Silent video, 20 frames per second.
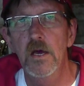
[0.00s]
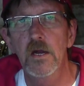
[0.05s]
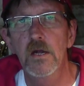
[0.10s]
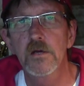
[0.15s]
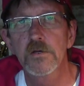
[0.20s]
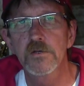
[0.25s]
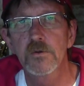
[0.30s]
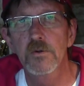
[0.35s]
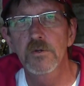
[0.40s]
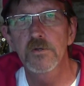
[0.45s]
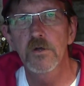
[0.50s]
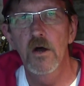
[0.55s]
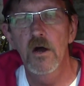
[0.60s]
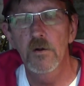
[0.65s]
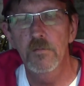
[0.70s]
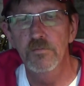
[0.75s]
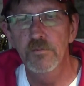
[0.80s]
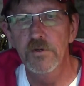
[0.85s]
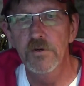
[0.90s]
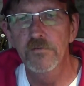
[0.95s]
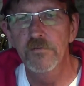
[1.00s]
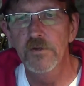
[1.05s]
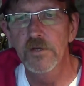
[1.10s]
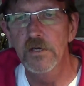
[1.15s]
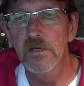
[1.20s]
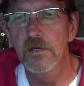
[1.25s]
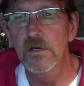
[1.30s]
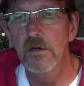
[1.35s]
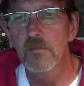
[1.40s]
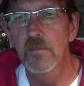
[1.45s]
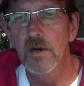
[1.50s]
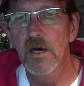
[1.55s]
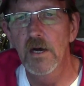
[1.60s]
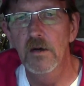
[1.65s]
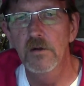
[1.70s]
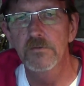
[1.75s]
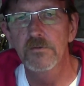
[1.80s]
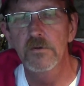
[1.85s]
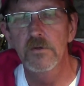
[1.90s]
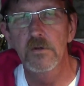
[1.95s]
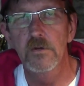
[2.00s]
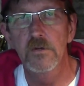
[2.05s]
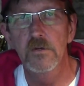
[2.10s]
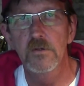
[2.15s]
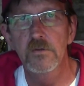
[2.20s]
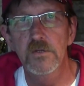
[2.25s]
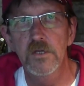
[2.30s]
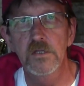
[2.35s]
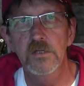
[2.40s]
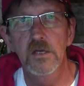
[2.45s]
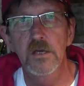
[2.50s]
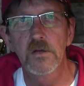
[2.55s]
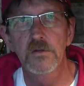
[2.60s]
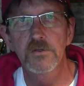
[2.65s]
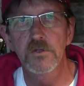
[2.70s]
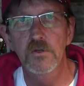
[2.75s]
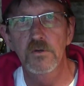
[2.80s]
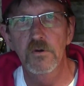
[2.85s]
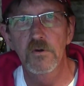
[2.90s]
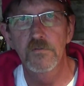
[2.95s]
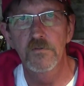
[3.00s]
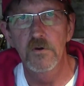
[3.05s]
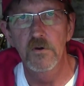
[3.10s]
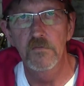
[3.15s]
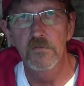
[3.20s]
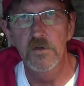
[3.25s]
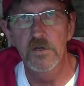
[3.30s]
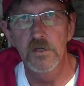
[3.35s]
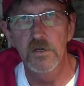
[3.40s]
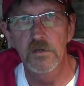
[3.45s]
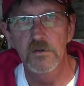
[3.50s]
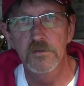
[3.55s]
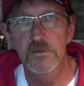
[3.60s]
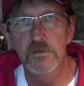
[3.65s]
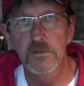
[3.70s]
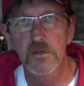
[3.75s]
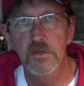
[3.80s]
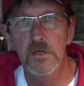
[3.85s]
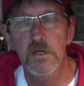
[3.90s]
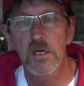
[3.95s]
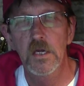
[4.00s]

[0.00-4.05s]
I also want to talk briefly about details in UFO videos.